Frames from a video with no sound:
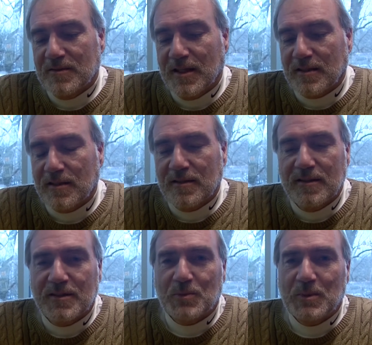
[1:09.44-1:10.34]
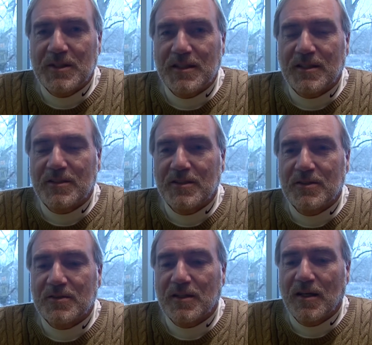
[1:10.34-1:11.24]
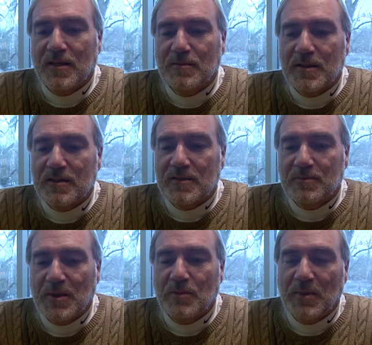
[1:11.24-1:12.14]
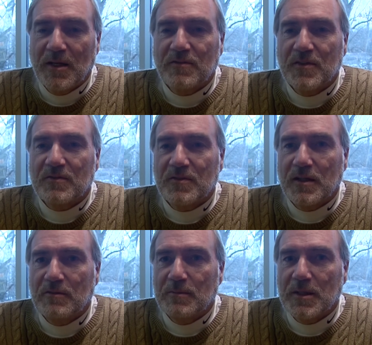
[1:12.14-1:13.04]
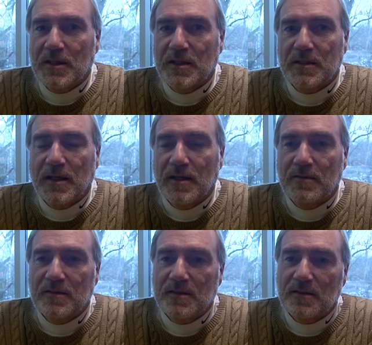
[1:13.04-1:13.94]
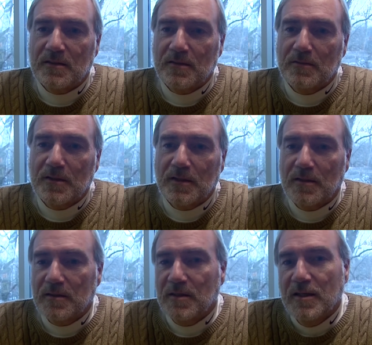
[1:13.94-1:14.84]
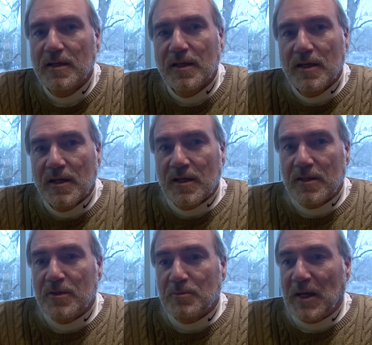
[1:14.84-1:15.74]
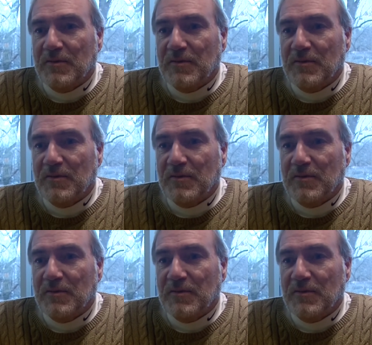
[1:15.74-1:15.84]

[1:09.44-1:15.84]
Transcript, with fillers: technically it's BGSU's, uh, but it's been a benefit for everybody in town, including, you know, my